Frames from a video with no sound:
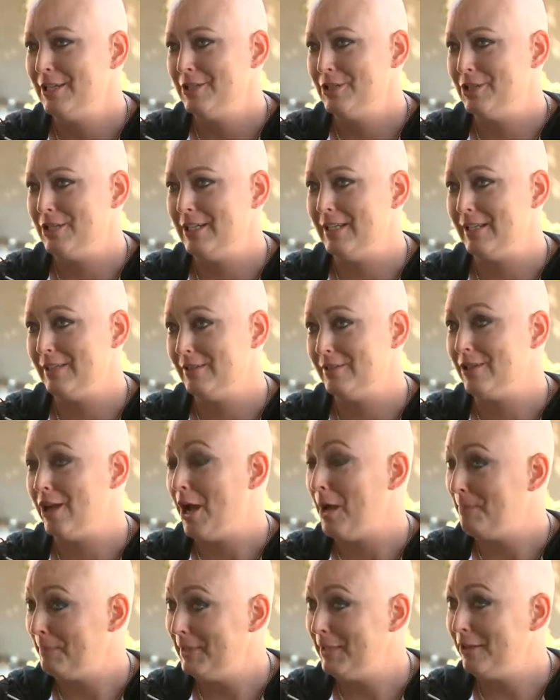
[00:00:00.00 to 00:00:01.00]
she has
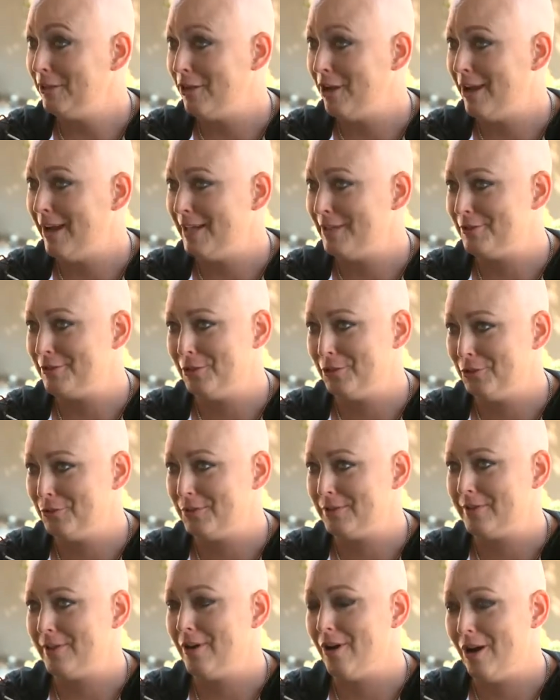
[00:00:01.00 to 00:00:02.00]
taught me a lot and so it
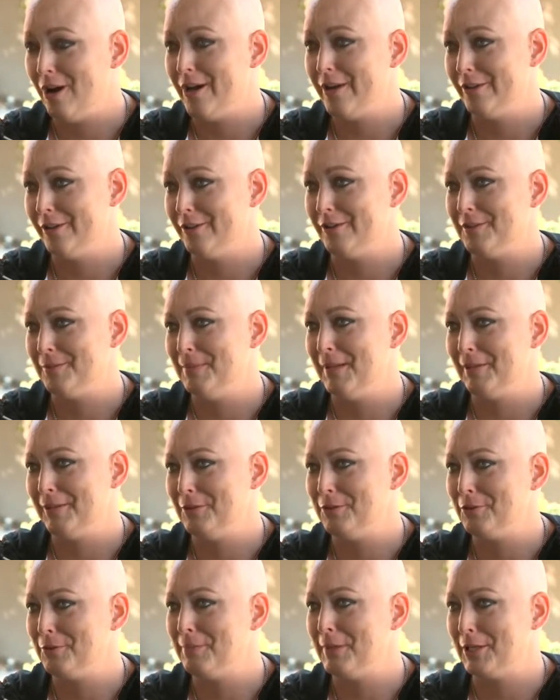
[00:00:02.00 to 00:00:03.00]
was an honor to be able to
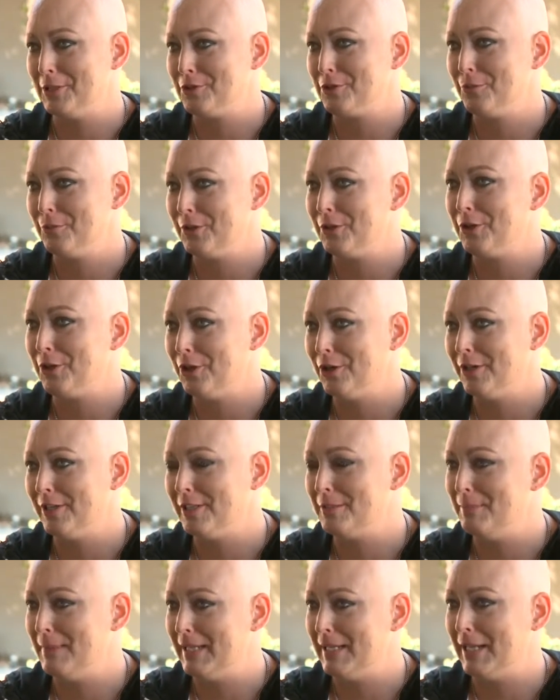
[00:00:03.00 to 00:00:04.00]
do a picture with her and
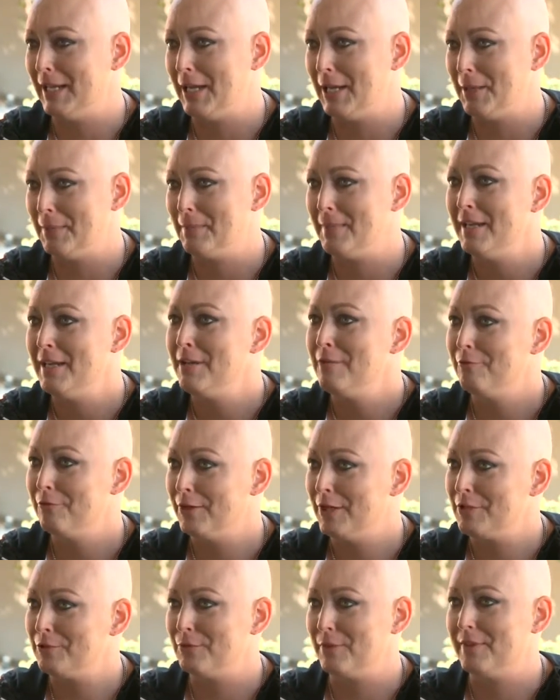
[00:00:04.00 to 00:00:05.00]
to become
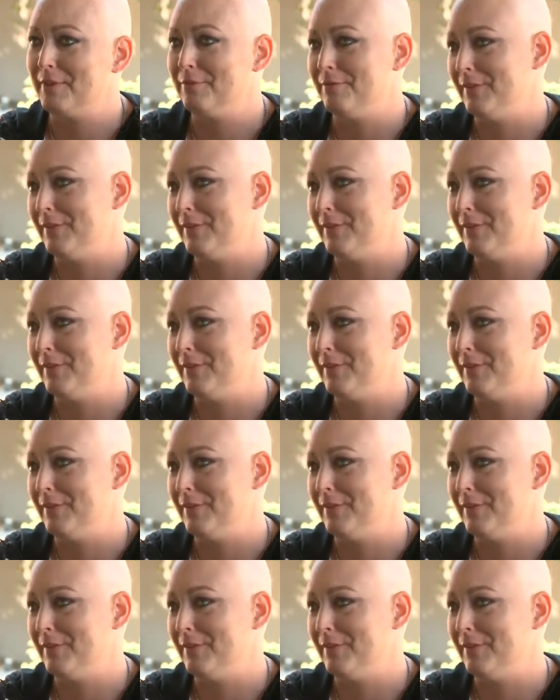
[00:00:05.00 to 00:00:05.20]
friends with the